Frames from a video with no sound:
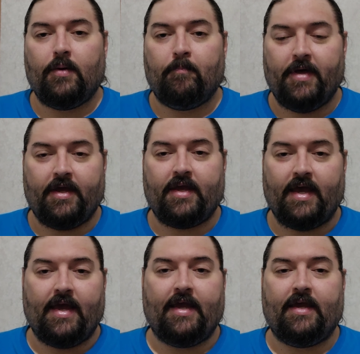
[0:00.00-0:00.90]
make
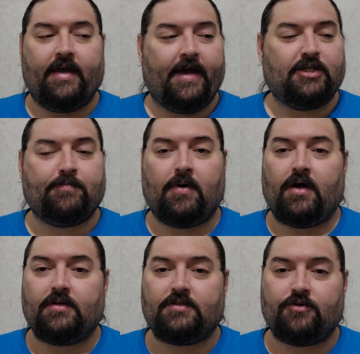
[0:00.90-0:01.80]
a
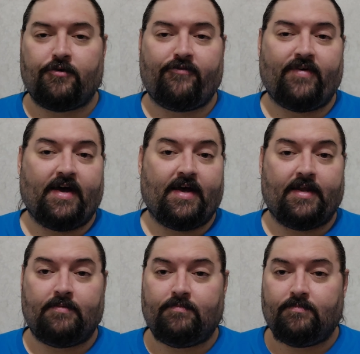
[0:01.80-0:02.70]
Xbox
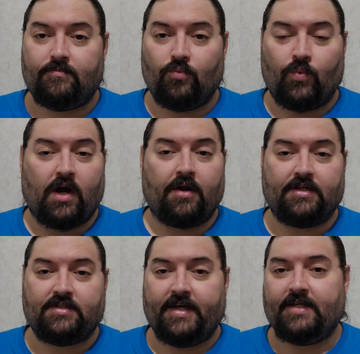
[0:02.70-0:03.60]
certified
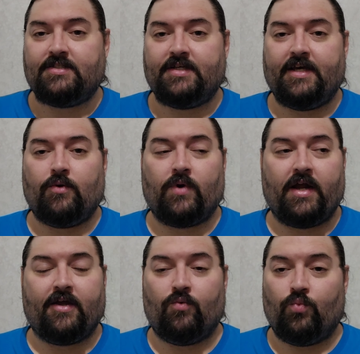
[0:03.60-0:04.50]
wireless headset where I
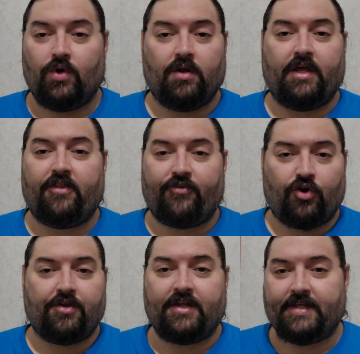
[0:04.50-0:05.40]
can really
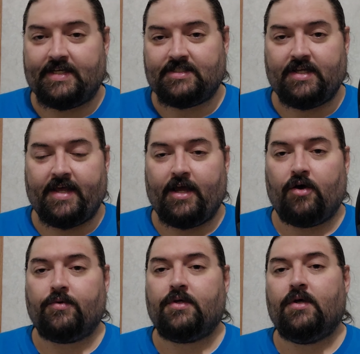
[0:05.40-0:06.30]
thoroughly test it
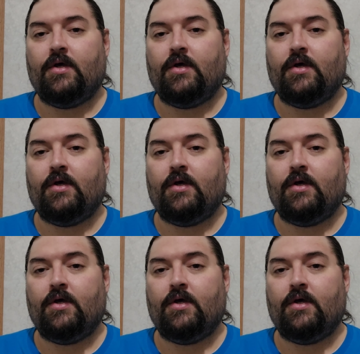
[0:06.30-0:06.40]
out